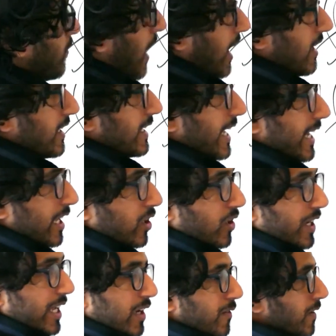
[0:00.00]
validating
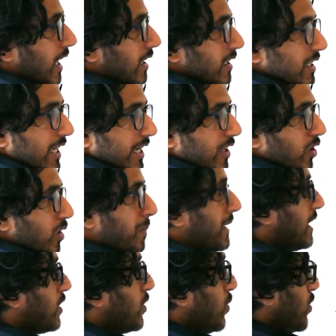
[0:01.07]
or invalidating or
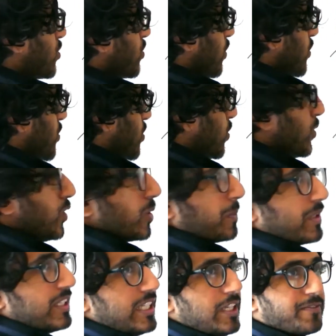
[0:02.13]
being neutral to your
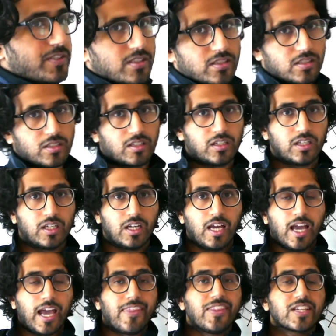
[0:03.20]
beliefs.
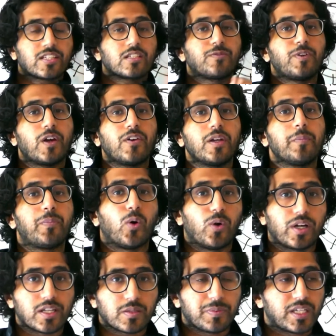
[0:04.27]
And this is very
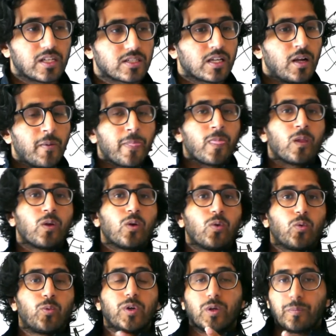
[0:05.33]
important because
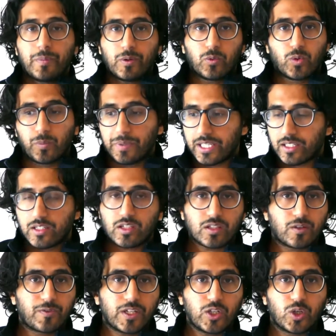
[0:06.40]
we'll make
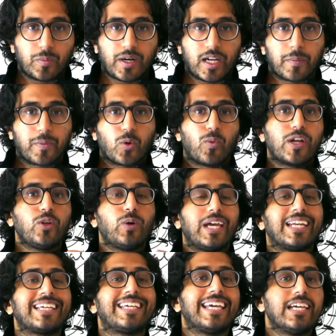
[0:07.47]
another video about it, but when you
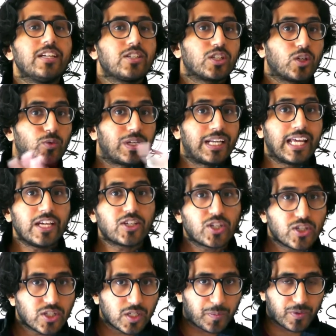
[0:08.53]
engage in a
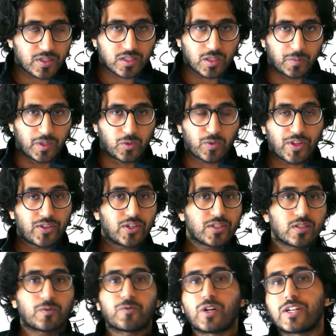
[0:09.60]
relationship with someone, whether
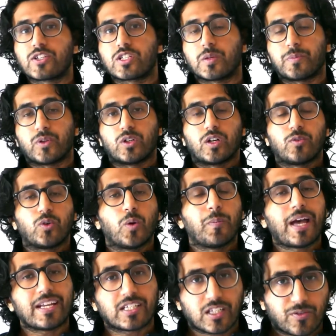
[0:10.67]
it's a friendship or a
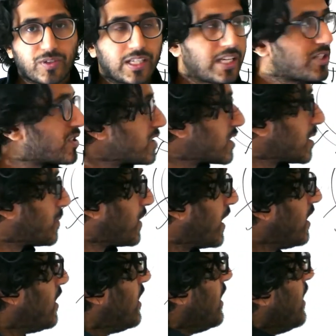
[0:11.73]
romantic relationship,
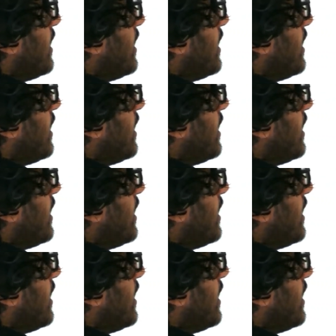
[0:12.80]
right?